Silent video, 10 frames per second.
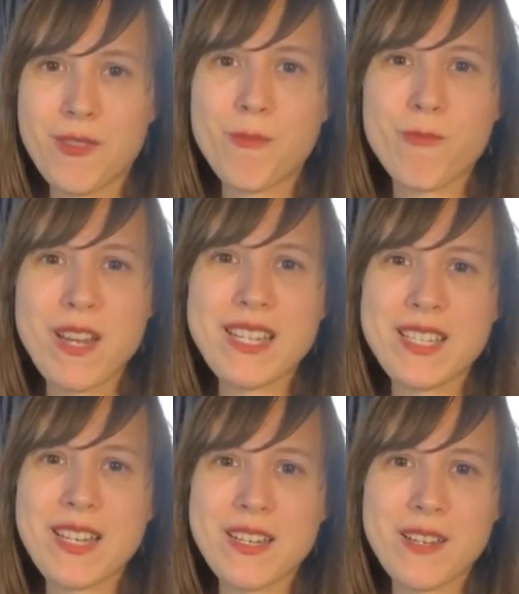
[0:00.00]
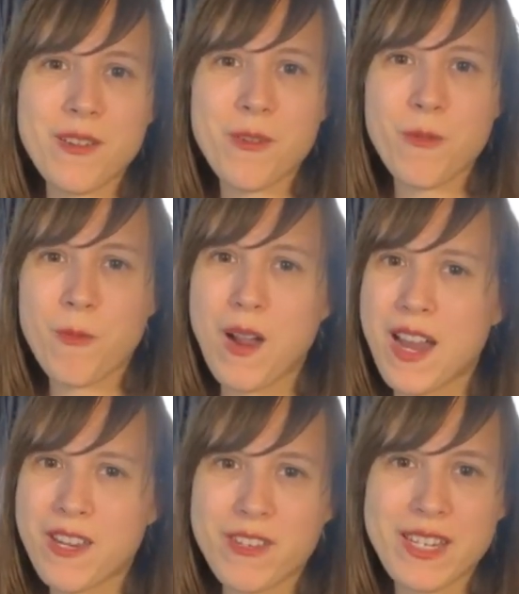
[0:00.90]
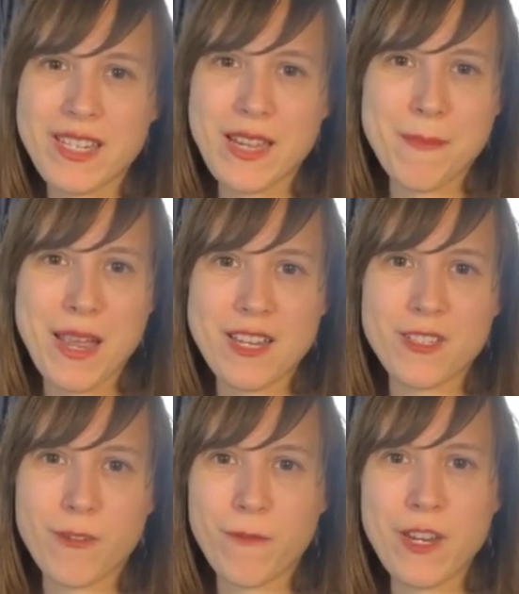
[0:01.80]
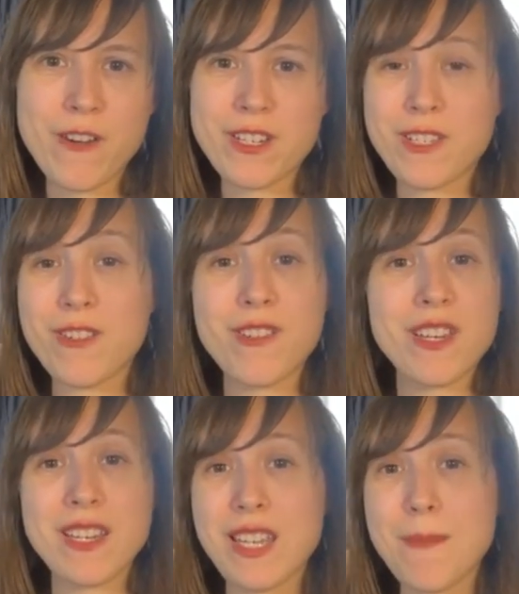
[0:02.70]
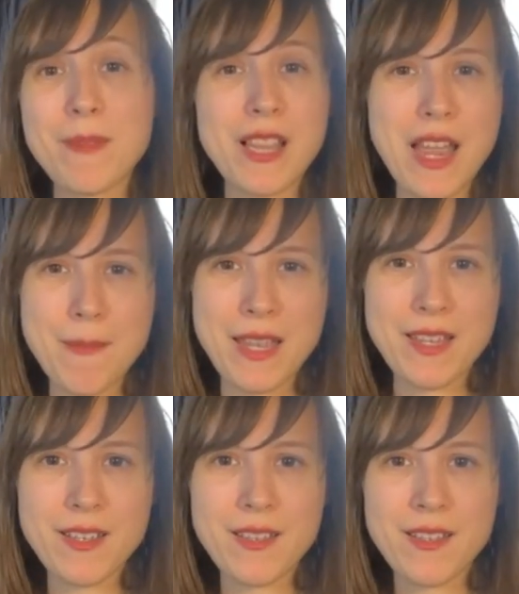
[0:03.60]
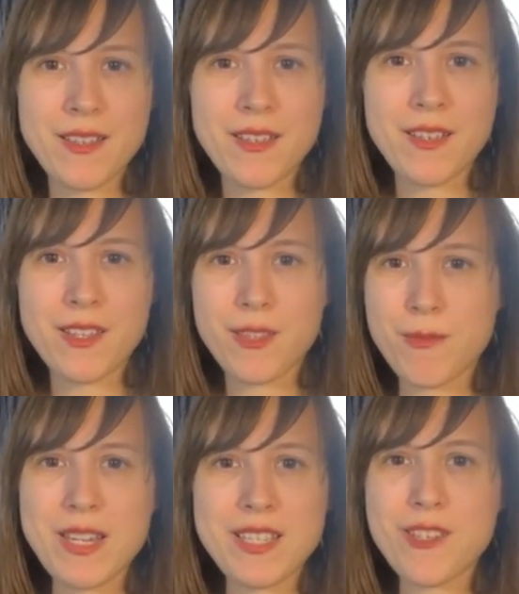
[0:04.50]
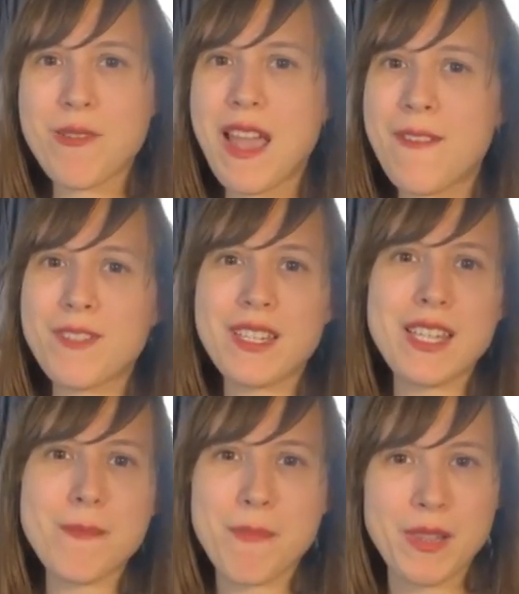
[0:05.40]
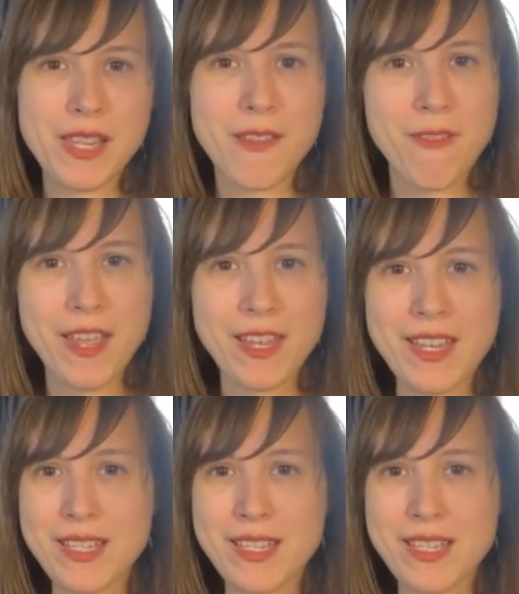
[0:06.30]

the reason why you need to get past your fear is so you can keep climbing. The reason you have to keep believing